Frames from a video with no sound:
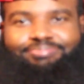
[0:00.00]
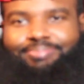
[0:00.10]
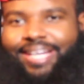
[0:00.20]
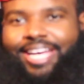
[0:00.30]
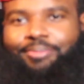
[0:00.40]

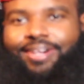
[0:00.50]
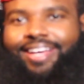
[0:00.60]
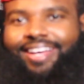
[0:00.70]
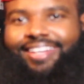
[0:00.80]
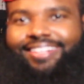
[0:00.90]
My camera
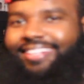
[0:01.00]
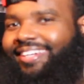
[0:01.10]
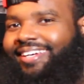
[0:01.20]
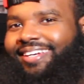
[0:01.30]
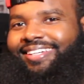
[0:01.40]
died.
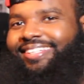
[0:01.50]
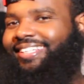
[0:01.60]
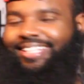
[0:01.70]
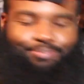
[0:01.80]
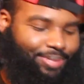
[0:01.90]

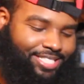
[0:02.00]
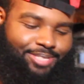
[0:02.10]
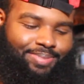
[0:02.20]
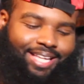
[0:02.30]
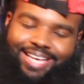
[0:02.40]
Plus,
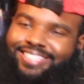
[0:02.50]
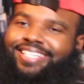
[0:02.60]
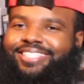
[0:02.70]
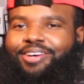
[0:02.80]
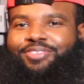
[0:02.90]
it's been like
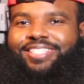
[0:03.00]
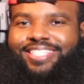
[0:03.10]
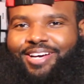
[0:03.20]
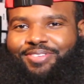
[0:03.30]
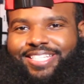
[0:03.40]
6 hours
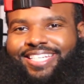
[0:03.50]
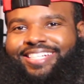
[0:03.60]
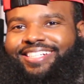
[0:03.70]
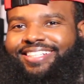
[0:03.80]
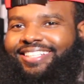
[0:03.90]
since I was in here.